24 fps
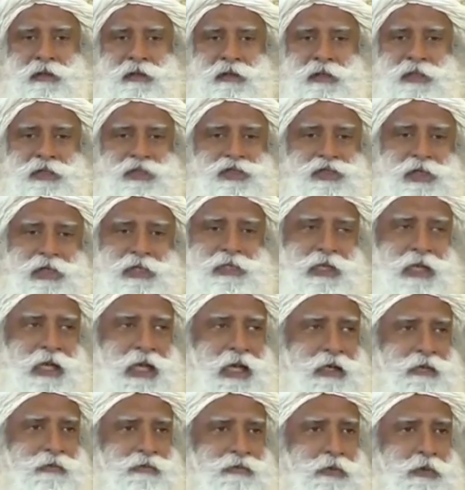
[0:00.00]
it's just
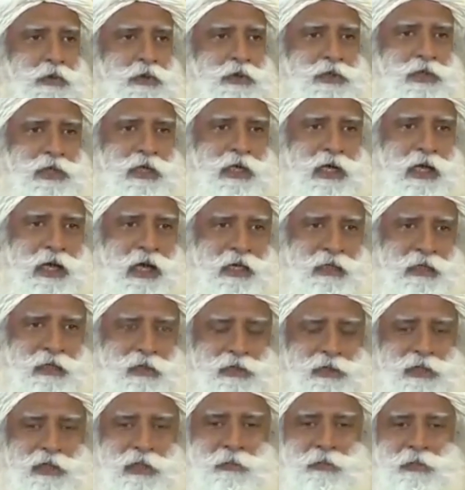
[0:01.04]
like focusing a light
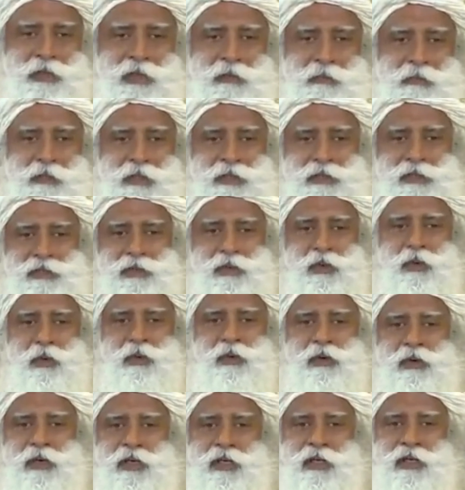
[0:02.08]
on something means
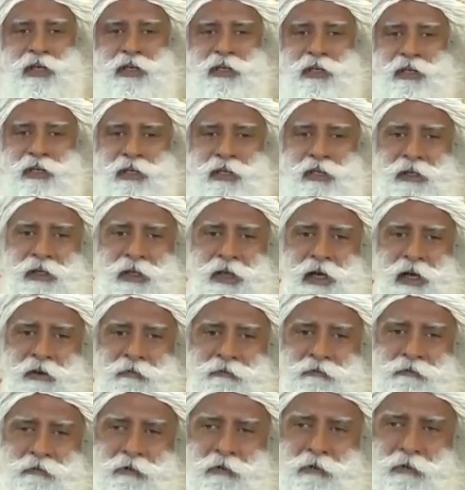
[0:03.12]
only a
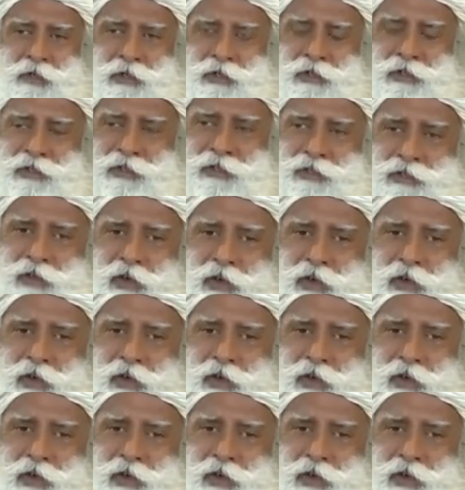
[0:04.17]
focus is